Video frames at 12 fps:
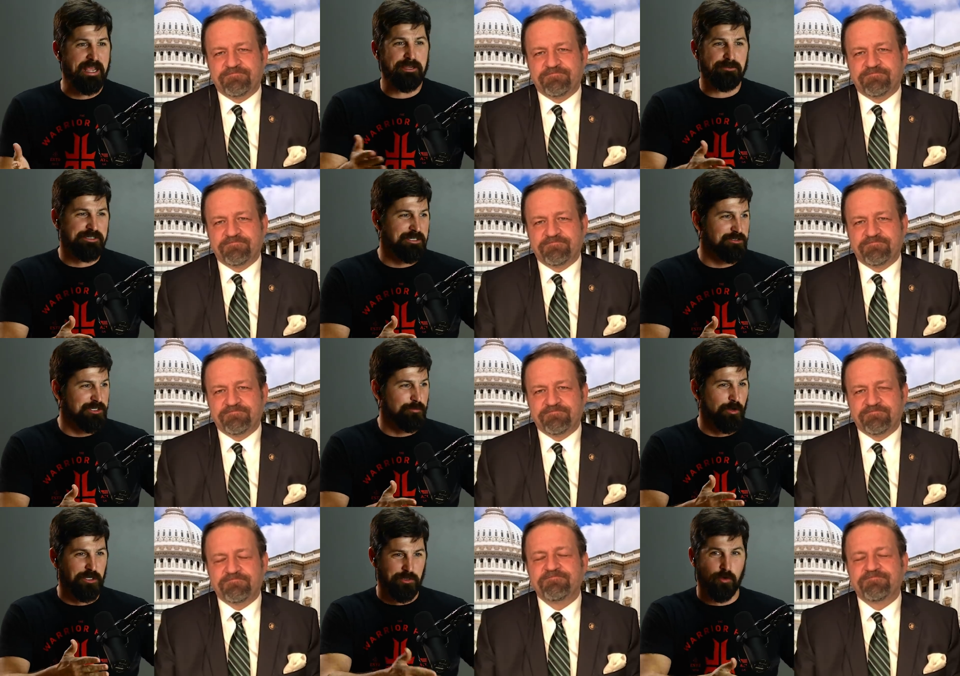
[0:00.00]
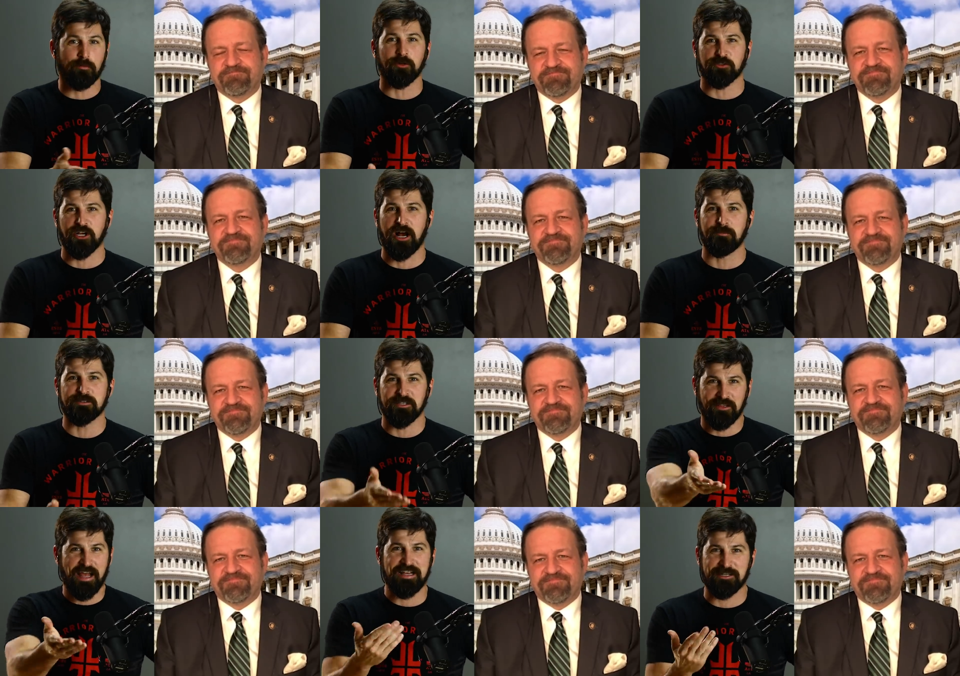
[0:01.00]
Speaker 1: they used to just work normal
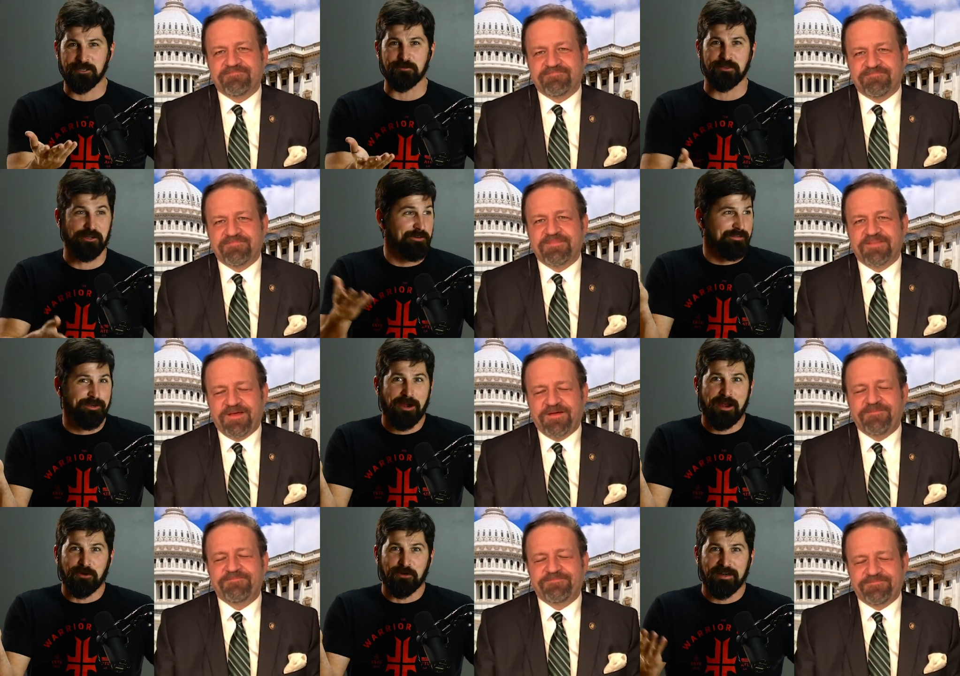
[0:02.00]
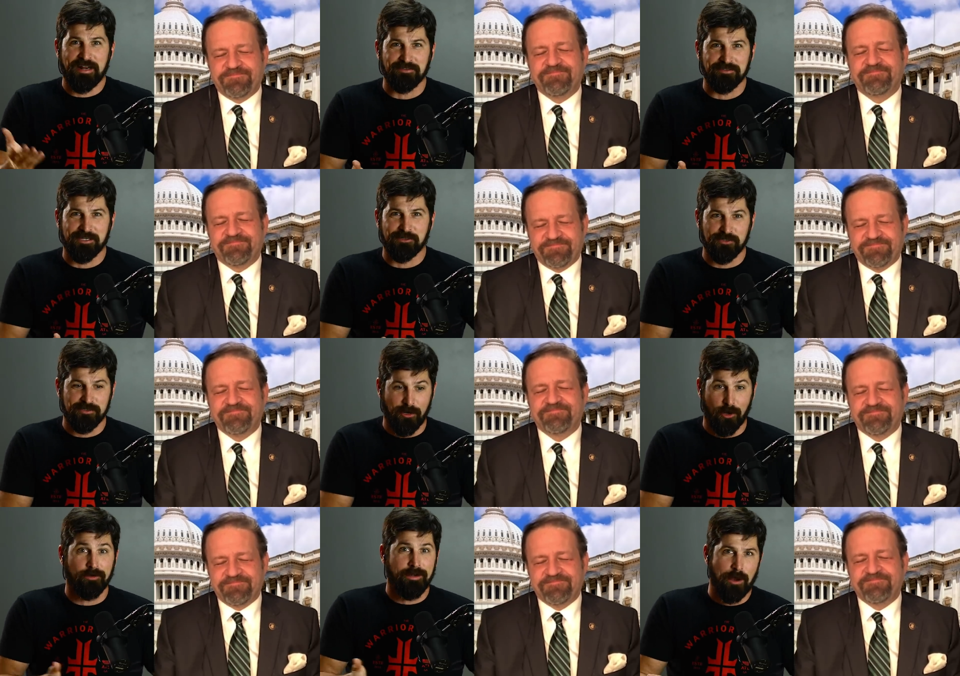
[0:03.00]
jobs like you. They're yeah. they're everyone else. They
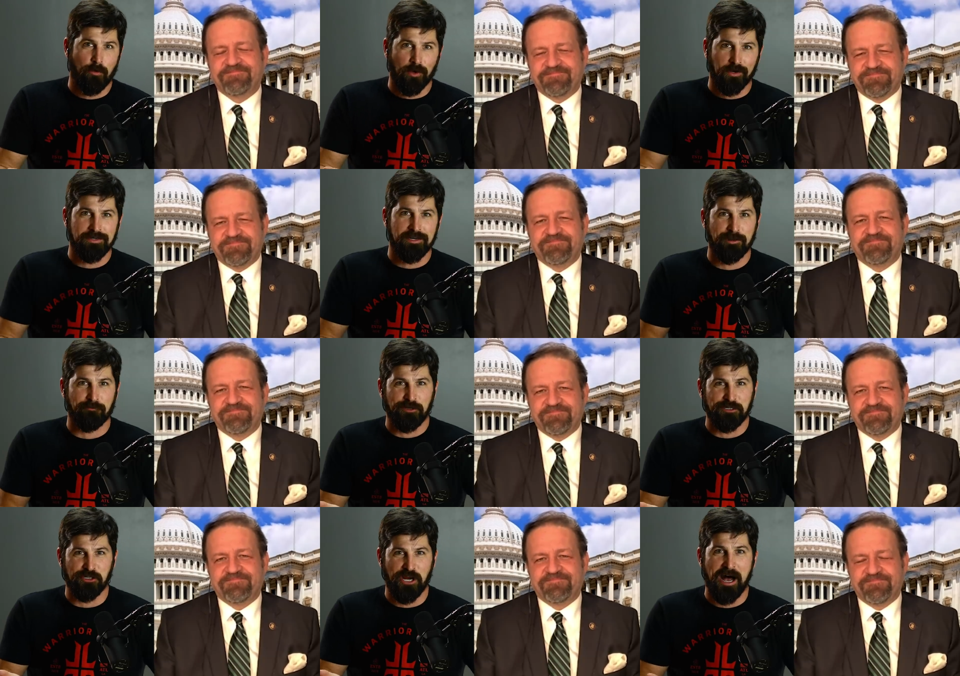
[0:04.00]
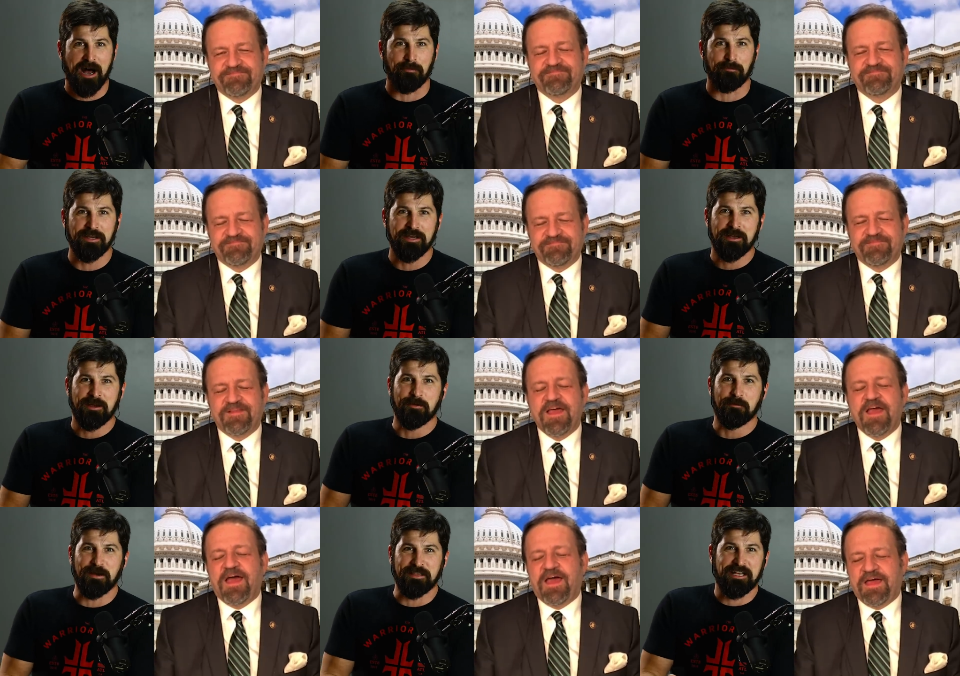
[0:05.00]
just are now working a different job.
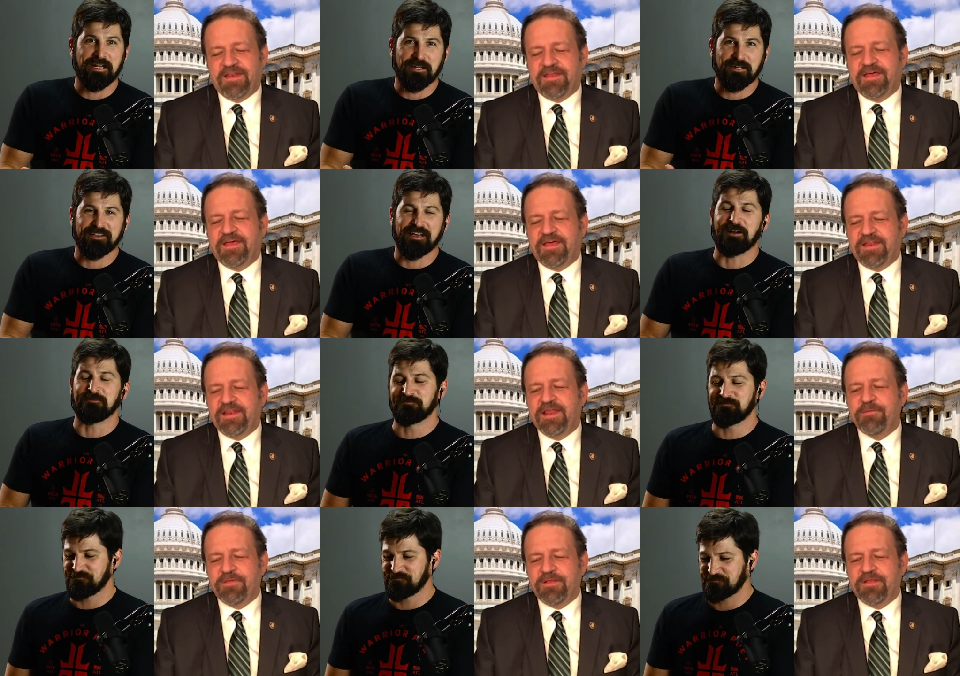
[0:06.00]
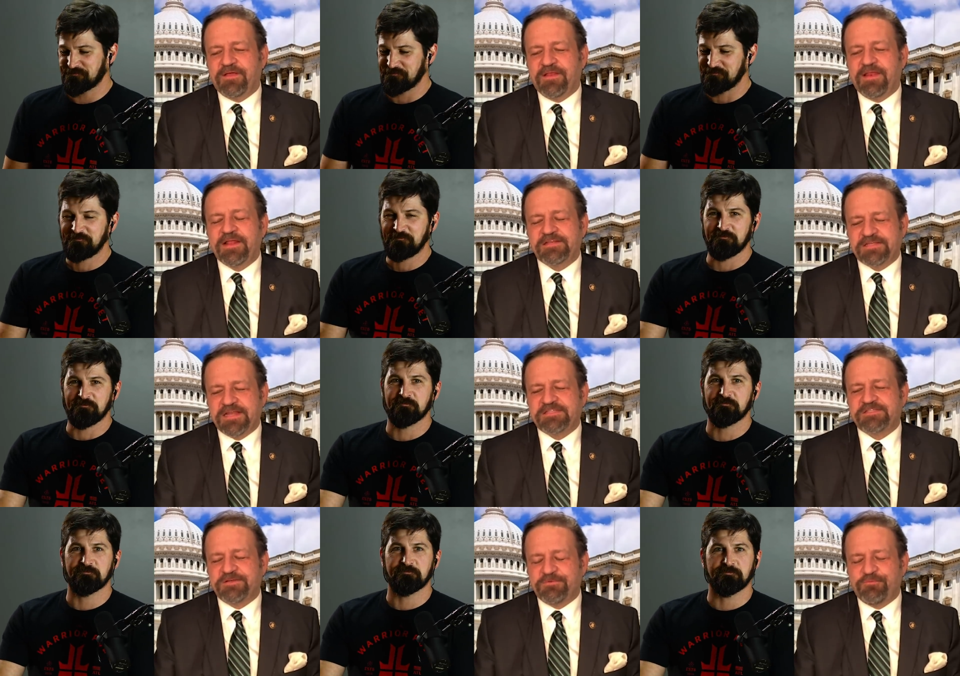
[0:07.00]
Speaker 2: But and, and let, let's
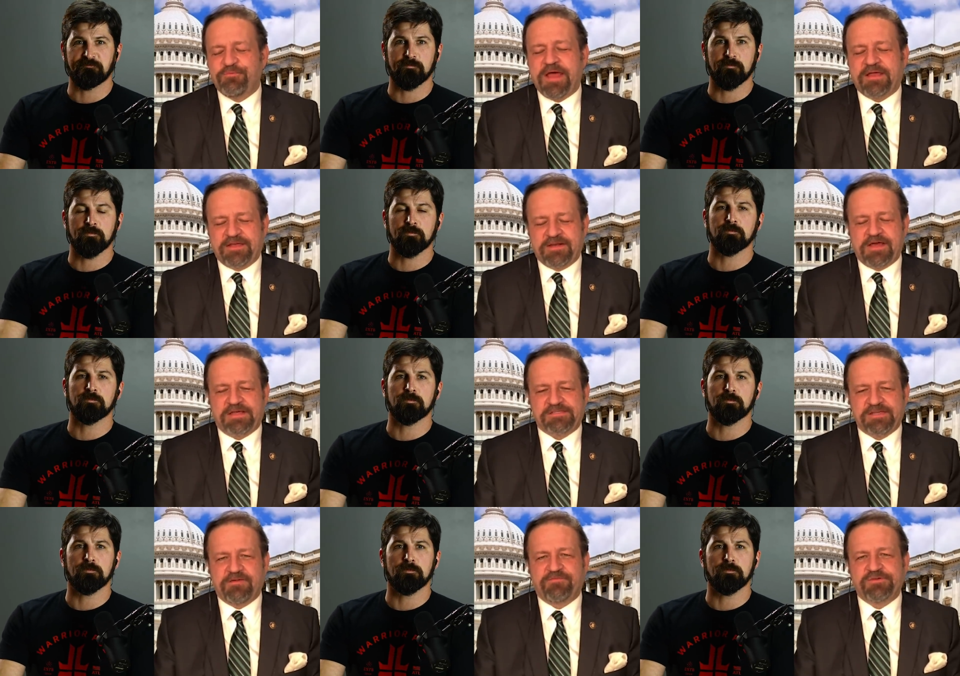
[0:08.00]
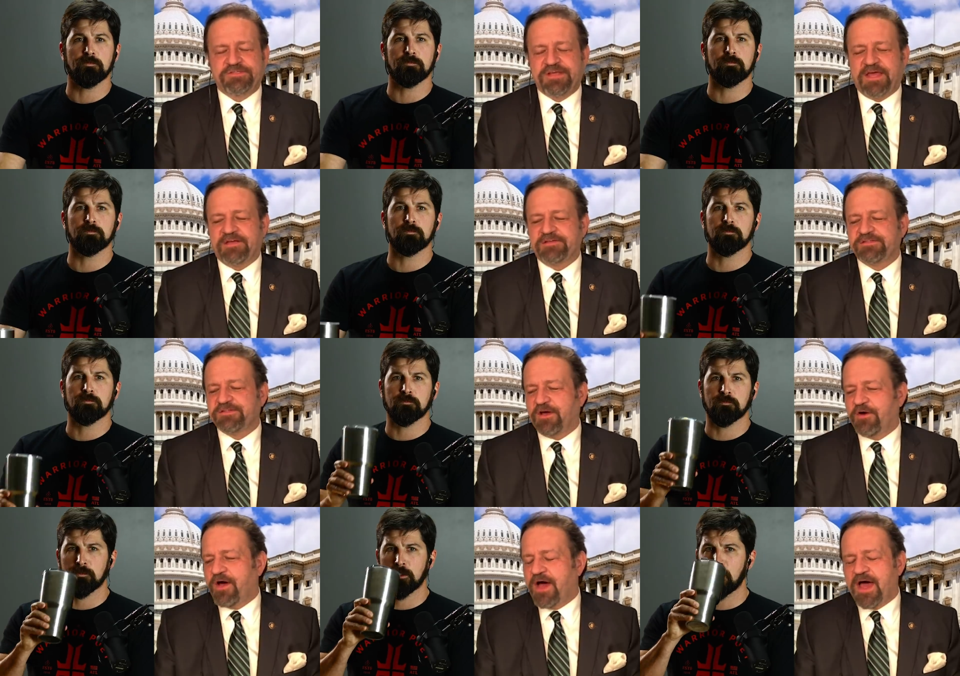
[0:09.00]
let's recognize here for a second.
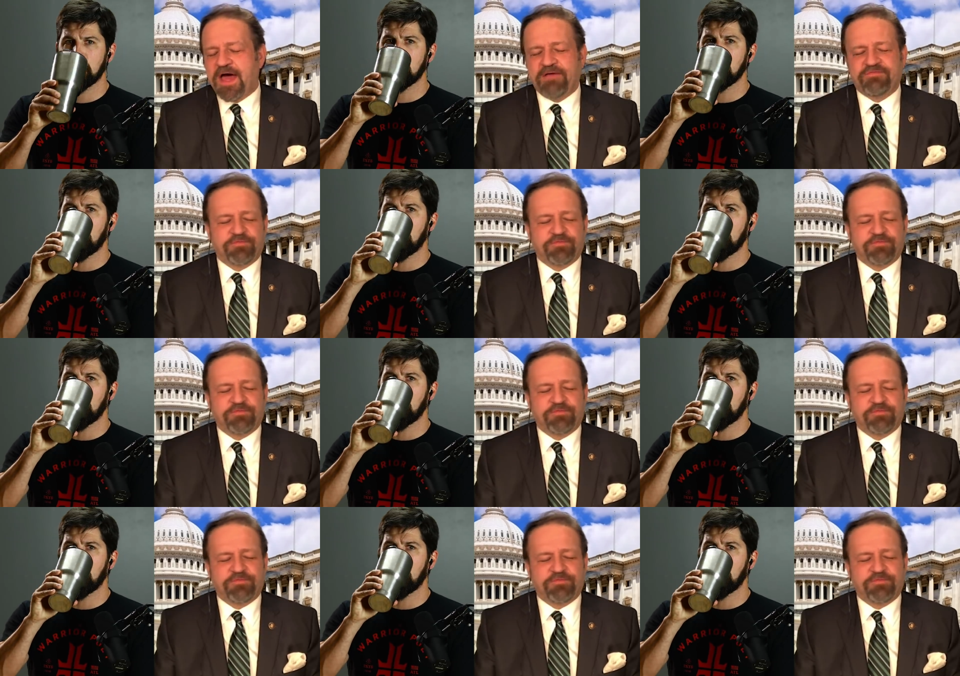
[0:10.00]
So I've